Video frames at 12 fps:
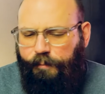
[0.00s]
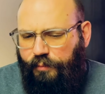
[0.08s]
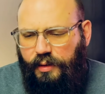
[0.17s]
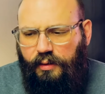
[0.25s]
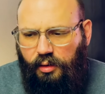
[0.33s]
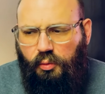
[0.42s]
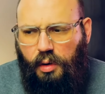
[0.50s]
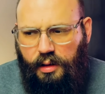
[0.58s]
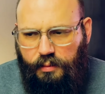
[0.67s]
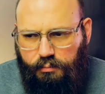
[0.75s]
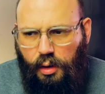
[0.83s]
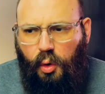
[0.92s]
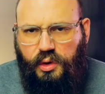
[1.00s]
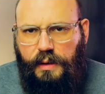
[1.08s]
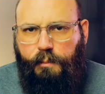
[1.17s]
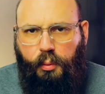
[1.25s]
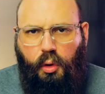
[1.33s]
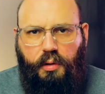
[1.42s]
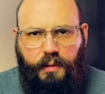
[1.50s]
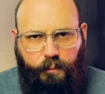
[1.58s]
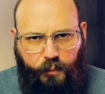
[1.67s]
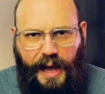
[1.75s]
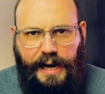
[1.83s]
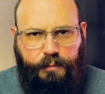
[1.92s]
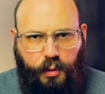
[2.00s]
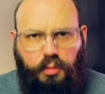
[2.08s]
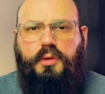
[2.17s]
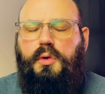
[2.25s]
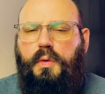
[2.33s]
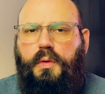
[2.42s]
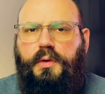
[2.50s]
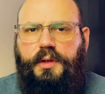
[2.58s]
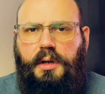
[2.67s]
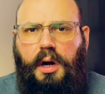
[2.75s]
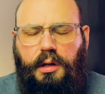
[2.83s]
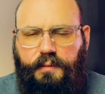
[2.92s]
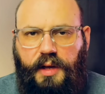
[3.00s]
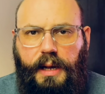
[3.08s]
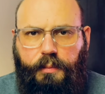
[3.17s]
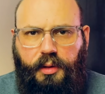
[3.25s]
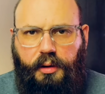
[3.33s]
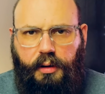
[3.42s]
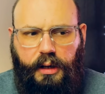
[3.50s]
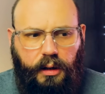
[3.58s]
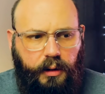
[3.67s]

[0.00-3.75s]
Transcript: This is one of the most important backbone tools in all of game theory.